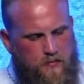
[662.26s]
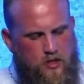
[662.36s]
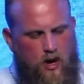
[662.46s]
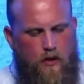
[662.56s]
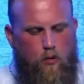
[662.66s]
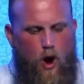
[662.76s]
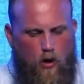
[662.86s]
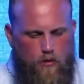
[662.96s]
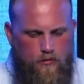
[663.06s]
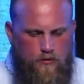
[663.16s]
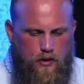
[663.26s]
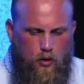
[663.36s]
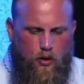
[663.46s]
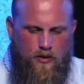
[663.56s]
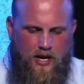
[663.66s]
You know, I've walked with the
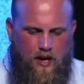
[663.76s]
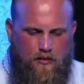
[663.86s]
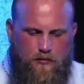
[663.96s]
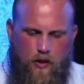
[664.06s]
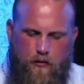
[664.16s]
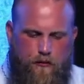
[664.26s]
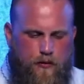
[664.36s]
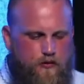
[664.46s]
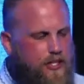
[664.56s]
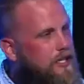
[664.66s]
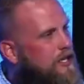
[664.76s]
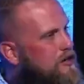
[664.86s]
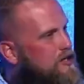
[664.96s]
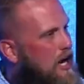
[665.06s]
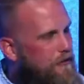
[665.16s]
Lord now for over 15
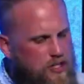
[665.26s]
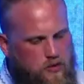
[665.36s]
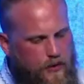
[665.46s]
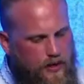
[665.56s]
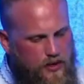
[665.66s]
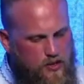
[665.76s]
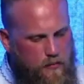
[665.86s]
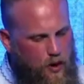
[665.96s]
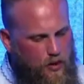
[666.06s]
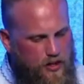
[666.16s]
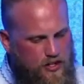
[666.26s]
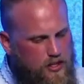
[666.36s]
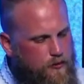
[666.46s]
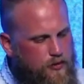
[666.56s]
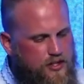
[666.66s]
years, and I've experienced brokenness
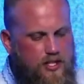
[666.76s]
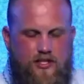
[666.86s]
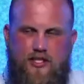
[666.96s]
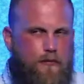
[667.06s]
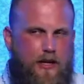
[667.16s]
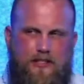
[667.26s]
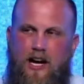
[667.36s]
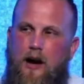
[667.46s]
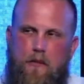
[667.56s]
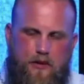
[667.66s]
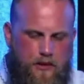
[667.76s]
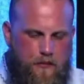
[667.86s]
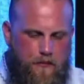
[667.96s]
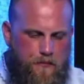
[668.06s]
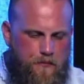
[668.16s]
in different seasons of my time with
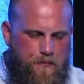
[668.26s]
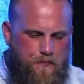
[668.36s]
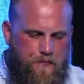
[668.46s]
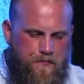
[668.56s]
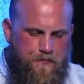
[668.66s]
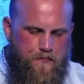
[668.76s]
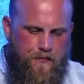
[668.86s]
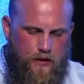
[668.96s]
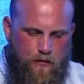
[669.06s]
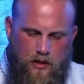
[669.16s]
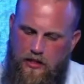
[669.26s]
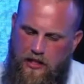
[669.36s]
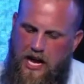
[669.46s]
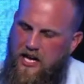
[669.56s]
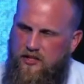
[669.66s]
Him. And really, the
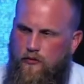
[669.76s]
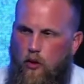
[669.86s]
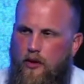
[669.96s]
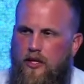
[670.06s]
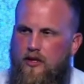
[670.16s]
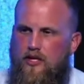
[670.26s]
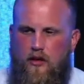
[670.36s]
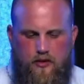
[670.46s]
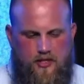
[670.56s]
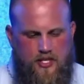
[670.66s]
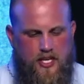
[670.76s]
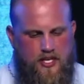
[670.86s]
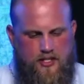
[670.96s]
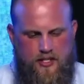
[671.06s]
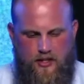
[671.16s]
last four years
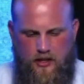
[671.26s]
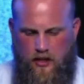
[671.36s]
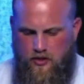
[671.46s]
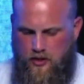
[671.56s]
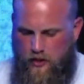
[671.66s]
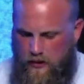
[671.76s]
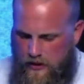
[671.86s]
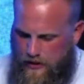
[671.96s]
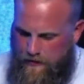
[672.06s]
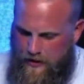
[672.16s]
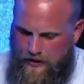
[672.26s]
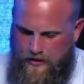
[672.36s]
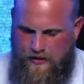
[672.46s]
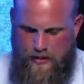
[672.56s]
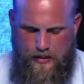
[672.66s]
overseas in the country that we live in,
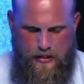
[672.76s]
it's